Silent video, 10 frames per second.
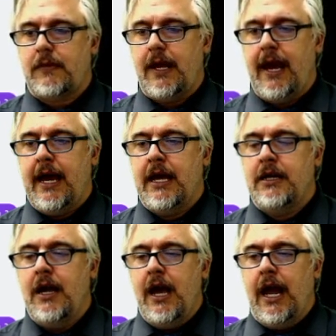And
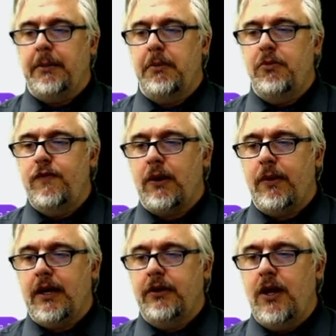I'm going to move that
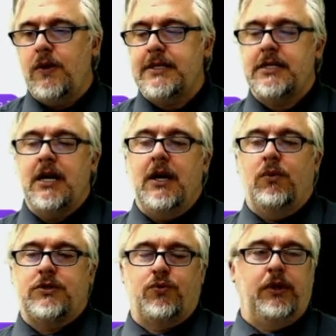around. Now notice
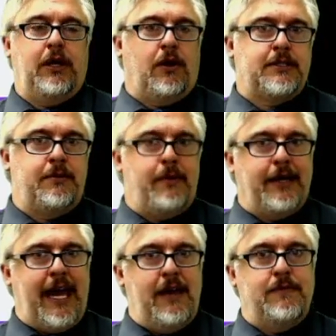what's really awesome about
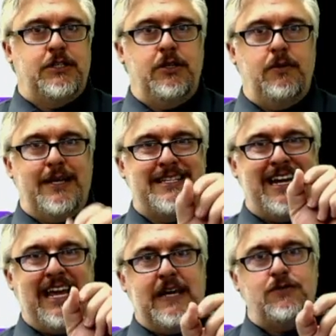Canva too is that
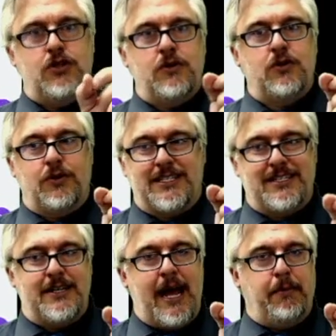it gives you those little
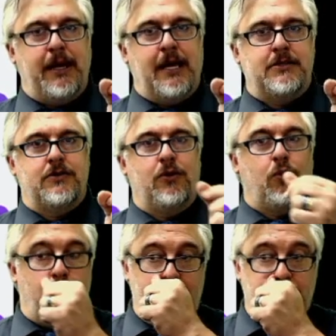snap guides, those little
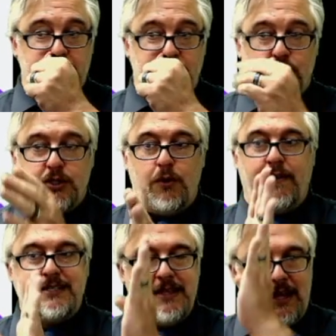reference tools. So if I
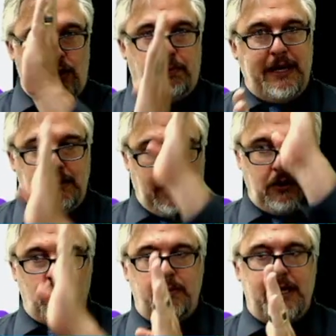see that little pink line
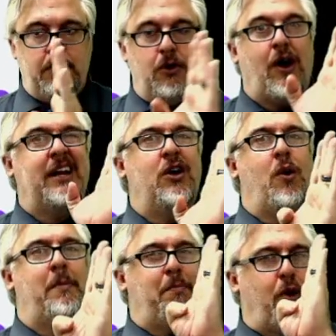going up down the middle, I know
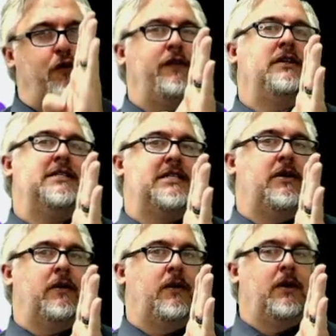I'm perfectly
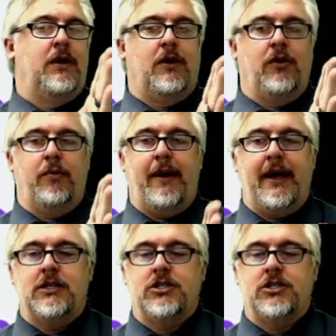centered on the page.